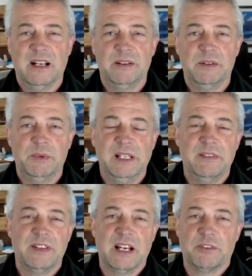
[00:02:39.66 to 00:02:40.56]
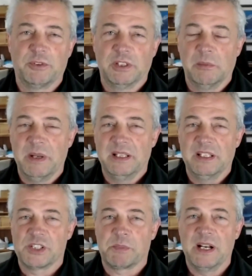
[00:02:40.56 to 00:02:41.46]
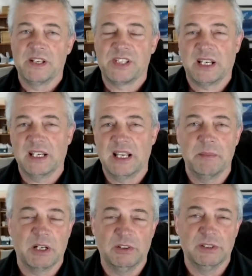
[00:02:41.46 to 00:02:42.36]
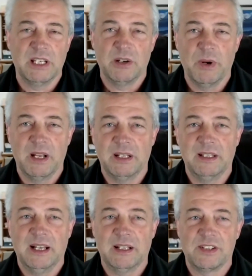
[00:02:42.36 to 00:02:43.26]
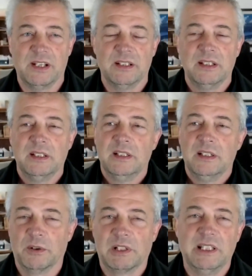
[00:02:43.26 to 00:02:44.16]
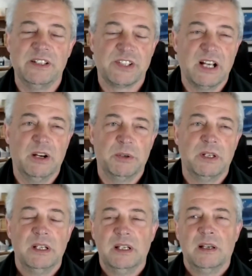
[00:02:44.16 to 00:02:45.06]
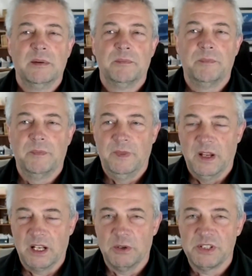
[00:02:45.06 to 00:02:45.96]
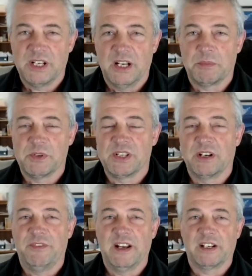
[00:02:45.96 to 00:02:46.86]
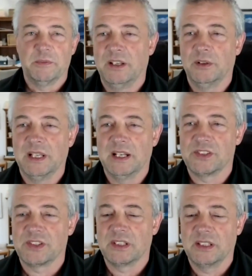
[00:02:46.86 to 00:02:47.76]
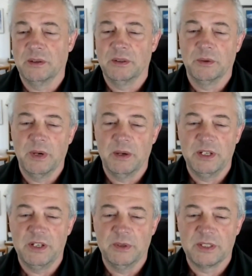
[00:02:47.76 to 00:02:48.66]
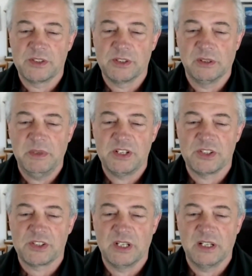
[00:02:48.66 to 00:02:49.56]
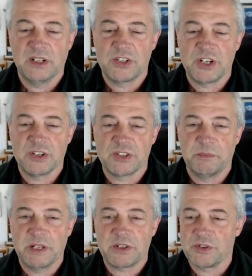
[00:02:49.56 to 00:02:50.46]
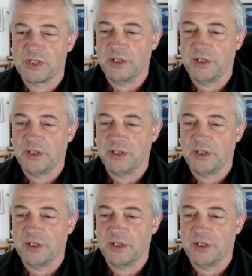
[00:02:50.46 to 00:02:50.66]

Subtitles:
we leave that in for a little bit and then spray a second chemical. Then you run it, and that cleans it out. Not always 100% effective, but that is the way we do it. So let me just share some pictures here.